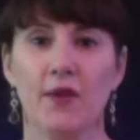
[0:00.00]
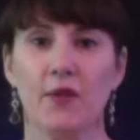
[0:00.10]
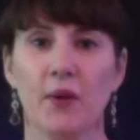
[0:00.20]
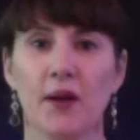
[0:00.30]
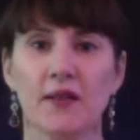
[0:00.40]

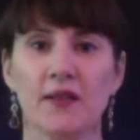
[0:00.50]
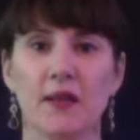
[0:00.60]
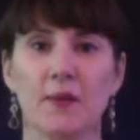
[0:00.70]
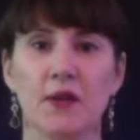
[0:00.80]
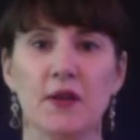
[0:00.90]
everyone,
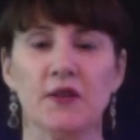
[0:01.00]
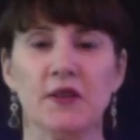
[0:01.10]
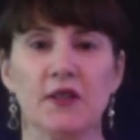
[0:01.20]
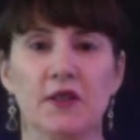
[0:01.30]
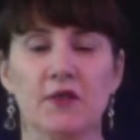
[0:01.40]
Kim
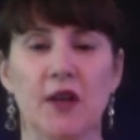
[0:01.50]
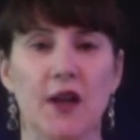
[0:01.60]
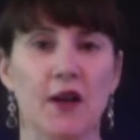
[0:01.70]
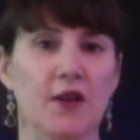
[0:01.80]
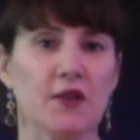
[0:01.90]
Eagles here of
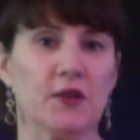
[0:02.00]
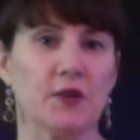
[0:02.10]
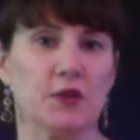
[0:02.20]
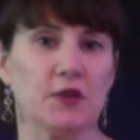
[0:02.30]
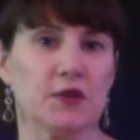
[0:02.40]
Kaos
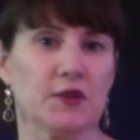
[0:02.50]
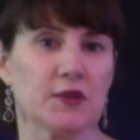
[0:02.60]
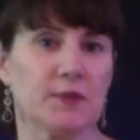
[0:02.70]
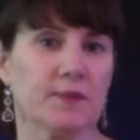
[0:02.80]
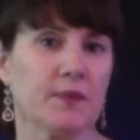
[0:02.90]

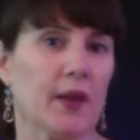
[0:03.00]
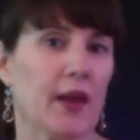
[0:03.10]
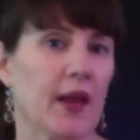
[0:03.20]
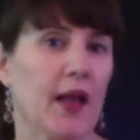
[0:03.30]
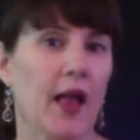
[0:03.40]
Solutions.
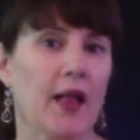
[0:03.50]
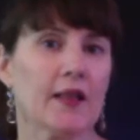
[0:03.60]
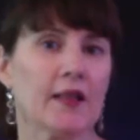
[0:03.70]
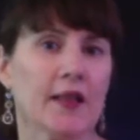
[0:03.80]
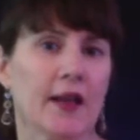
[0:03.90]

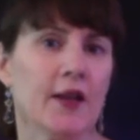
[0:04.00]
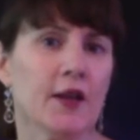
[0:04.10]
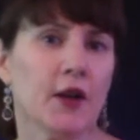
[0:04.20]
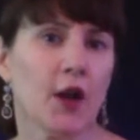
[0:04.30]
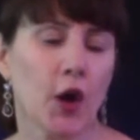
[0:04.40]

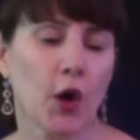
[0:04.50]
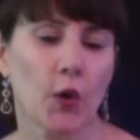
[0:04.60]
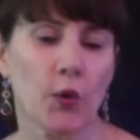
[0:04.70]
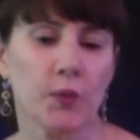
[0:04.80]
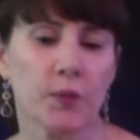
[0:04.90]
Letting
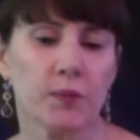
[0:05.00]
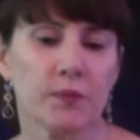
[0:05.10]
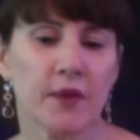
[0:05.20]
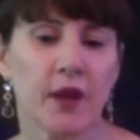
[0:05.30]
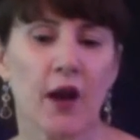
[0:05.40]
go
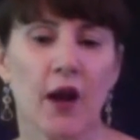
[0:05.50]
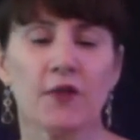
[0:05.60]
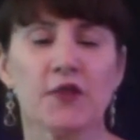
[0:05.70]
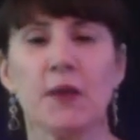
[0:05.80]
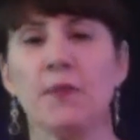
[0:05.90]

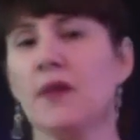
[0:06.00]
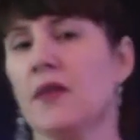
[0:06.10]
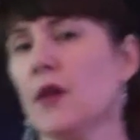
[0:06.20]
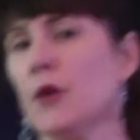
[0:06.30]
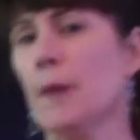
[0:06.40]
of
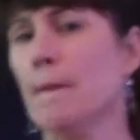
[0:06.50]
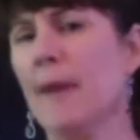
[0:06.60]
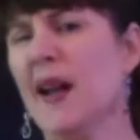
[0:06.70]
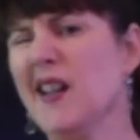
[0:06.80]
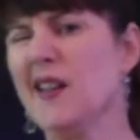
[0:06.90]
something that you
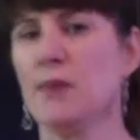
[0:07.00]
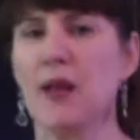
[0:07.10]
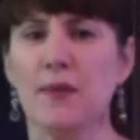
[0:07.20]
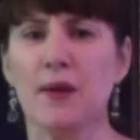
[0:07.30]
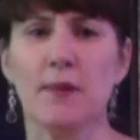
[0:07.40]
might,
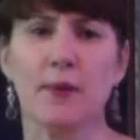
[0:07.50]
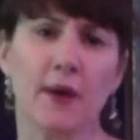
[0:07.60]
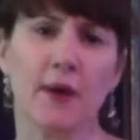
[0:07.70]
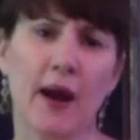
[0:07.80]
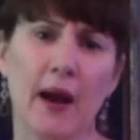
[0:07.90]
maybe,
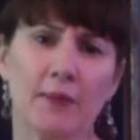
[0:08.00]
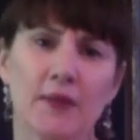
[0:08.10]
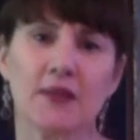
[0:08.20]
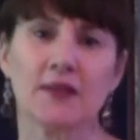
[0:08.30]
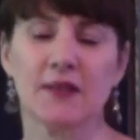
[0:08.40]

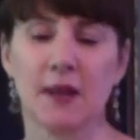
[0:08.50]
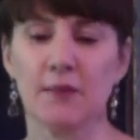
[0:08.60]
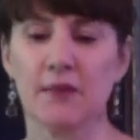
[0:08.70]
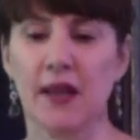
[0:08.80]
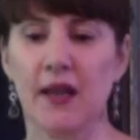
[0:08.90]
perhaps
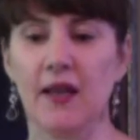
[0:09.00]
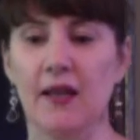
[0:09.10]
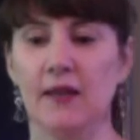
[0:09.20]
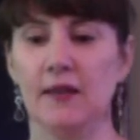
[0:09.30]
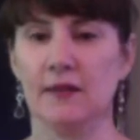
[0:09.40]

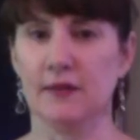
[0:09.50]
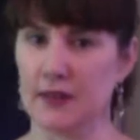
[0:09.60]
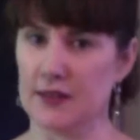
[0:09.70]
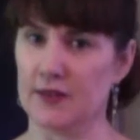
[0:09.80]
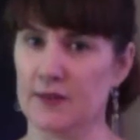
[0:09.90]
someday need.